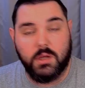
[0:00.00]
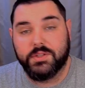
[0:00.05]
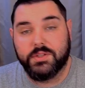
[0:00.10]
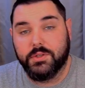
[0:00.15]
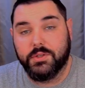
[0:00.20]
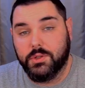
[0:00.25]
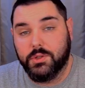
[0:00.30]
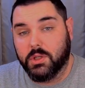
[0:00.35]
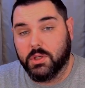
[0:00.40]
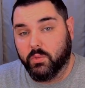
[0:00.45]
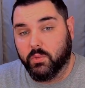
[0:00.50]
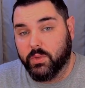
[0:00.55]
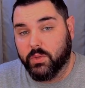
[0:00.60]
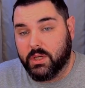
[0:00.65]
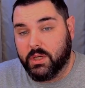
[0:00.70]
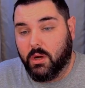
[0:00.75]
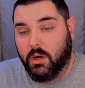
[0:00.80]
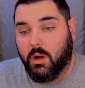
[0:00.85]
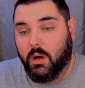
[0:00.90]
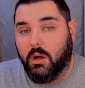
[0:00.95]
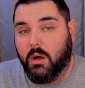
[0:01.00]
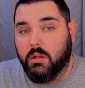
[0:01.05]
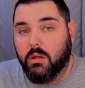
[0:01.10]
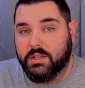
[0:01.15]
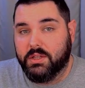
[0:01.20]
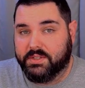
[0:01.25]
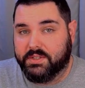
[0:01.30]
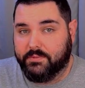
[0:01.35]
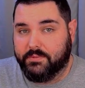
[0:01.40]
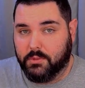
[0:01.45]
you can recall
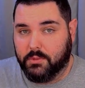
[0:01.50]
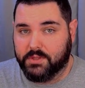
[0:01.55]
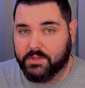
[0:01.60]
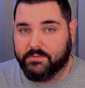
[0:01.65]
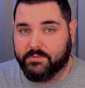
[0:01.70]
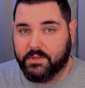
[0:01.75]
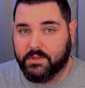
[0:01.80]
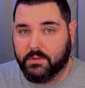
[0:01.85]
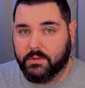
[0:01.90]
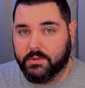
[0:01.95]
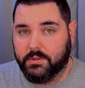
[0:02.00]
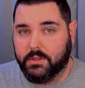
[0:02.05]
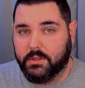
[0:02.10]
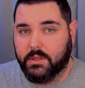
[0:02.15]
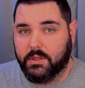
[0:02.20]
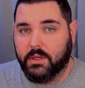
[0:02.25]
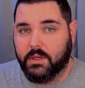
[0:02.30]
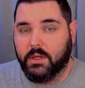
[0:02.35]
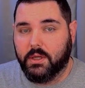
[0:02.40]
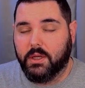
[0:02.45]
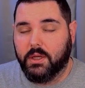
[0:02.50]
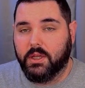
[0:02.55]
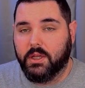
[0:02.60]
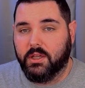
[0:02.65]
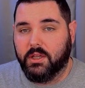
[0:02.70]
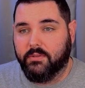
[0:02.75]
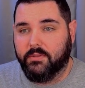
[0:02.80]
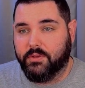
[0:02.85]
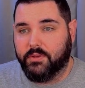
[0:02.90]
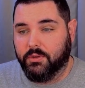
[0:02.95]
this force field.
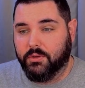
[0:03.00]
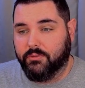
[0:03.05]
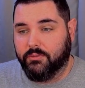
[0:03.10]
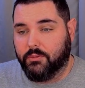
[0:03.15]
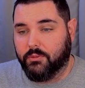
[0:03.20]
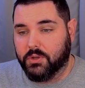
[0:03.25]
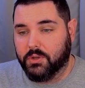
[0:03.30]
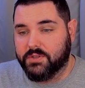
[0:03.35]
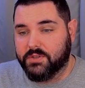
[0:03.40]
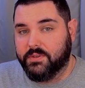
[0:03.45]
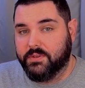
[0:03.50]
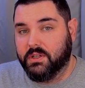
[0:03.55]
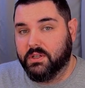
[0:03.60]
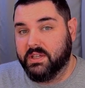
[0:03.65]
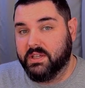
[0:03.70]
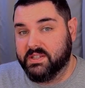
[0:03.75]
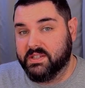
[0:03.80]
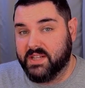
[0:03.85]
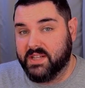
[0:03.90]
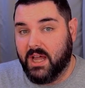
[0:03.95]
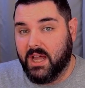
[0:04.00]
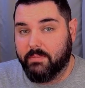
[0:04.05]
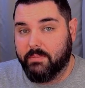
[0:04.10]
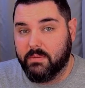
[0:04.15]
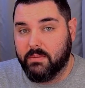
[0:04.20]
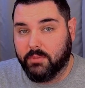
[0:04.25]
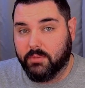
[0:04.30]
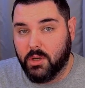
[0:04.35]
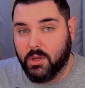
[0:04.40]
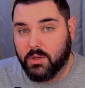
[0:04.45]
If your force field has not been
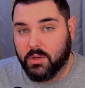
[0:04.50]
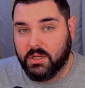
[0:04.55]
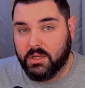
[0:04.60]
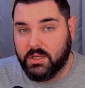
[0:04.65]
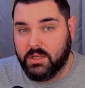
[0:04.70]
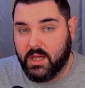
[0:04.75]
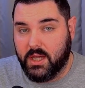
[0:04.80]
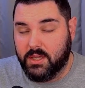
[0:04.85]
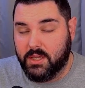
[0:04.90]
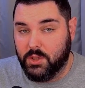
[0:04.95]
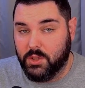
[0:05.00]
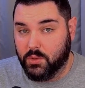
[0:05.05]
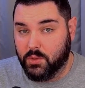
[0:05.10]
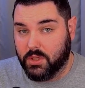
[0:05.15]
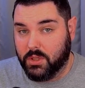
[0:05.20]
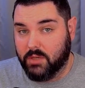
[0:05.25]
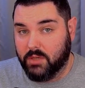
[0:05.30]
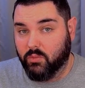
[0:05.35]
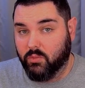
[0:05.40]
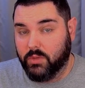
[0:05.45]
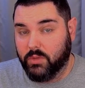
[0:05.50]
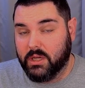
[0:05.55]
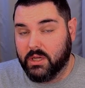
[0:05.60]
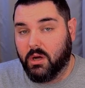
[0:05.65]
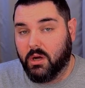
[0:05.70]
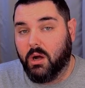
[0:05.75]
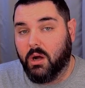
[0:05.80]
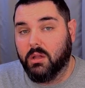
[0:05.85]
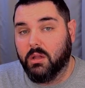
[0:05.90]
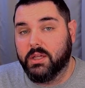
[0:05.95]
broken yet, you can
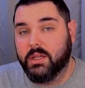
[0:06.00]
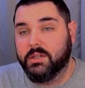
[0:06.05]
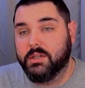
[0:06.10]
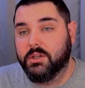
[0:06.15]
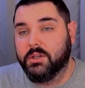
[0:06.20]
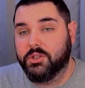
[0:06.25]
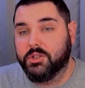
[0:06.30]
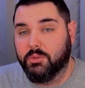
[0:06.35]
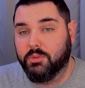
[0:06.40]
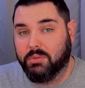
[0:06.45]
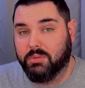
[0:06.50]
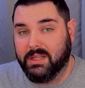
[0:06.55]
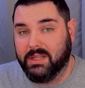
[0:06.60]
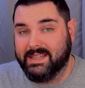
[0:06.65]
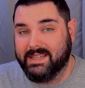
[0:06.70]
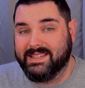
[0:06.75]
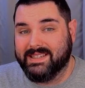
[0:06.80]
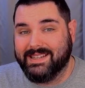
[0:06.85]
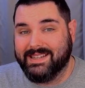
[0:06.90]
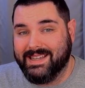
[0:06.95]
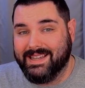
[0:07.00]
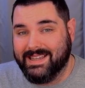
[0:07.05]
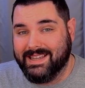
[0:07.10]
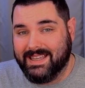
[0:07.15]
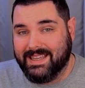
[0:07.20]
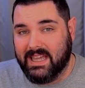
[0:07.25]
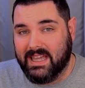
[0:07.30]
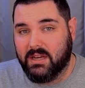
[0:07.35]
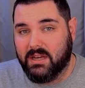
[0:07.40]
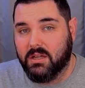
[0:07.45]
recall it to place it
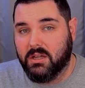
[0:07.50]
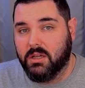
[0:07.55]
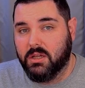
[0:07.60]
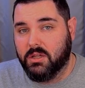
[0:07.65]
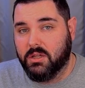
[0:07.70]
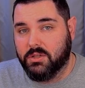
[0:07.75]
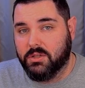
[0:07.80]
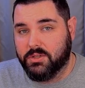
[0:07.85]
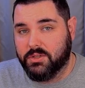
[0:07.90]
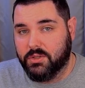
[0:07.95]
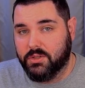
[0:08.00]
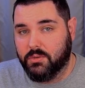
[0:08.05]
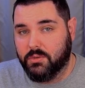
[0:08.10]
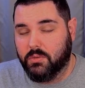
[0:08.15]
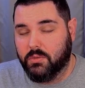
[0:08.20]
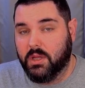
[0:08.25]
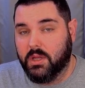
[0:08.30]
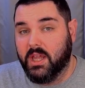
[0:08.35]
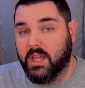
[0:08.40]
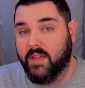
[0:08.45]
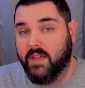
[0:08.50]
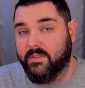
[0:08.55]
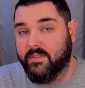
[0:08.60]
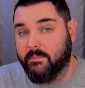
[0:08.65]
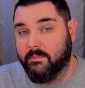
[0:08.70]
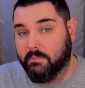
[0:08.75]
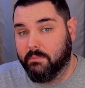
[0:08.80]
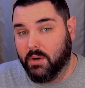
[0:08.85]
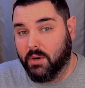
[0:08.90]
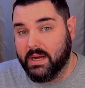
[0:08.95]
again soon. If
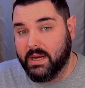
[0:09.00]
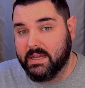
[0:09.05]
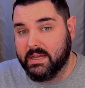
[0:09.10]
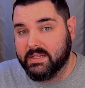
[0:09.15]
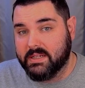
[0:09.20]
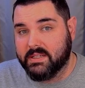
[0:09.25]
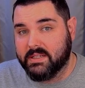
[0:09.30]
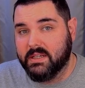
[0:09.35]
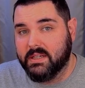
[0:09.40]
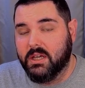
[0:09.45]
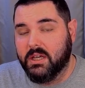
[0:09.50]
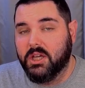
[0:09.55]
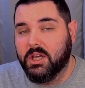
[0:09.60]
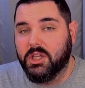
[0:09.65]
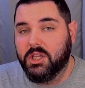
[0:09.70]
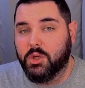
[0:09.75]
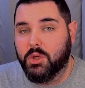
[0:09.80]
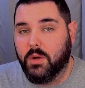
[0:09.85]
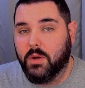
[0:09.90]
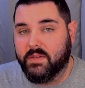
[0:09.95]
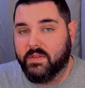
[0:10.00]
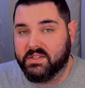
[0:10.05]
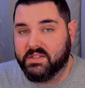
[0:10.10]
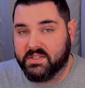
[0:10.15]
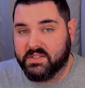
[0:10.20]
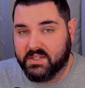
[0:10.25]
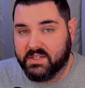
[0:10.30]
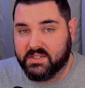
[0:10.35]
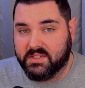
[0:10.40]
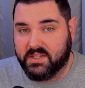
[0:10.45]
it breaks, you have a
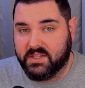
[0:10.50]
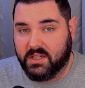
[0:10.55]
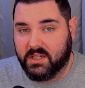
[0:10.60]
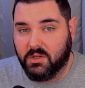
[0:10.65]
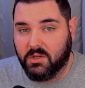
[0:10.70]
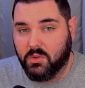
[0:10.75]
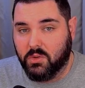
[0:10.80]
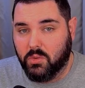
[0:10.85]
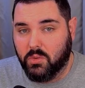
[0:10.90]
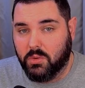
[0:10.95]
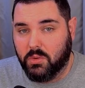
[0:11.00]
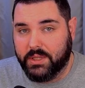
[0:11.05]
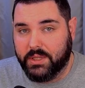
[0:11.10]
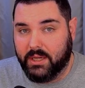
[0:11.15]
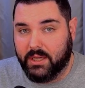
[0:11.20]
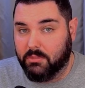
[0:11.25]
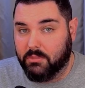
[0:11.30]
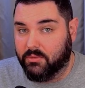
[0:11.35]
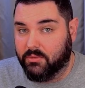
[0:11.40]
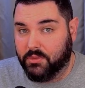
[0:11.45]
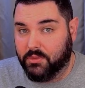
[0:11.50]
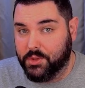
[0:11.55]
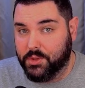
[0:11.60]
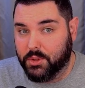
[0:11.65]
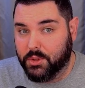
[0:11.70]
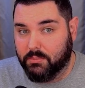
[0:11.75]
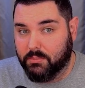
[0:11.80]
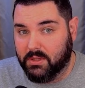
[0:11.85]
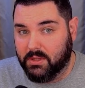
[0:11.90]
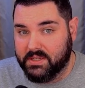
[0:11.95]
6-second cooldown before you
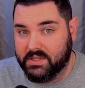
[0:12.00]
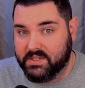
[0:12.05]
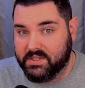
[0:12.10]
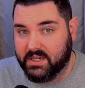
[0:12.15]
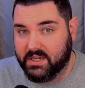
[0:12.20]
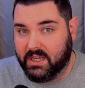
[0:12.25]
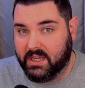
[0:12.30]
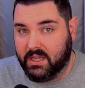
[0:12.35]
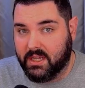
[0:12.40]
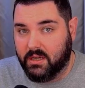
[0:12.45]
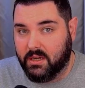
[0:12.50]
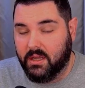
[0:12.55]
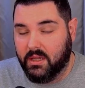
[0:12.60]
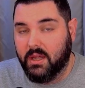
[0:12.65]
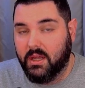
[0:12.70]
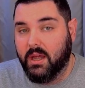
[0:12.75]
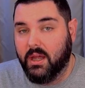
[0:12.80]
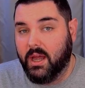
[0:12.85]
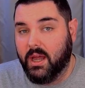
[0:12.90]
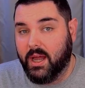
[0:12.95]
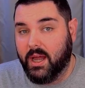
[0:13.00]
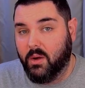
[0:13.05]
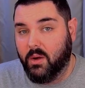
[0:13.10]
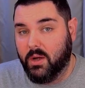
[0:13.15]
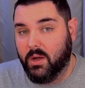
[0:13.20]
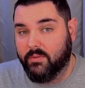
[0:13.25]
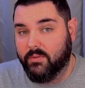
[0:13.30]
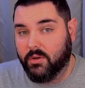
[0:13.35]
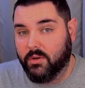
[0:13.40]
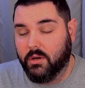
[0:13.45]
can place it again.
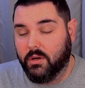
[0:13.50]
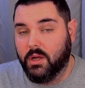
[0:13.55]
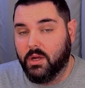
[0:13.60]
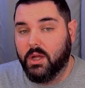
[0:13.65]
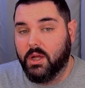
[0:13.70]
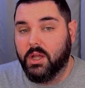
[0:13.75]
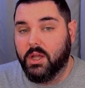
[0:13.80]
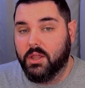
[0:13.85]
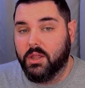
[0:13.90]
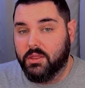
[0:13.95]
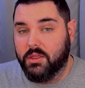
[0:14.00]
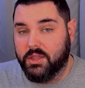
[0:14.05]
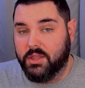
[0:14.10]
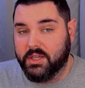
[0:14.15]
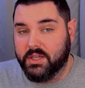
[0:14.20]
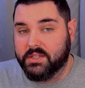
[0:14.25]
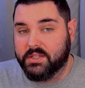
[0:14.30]
However, this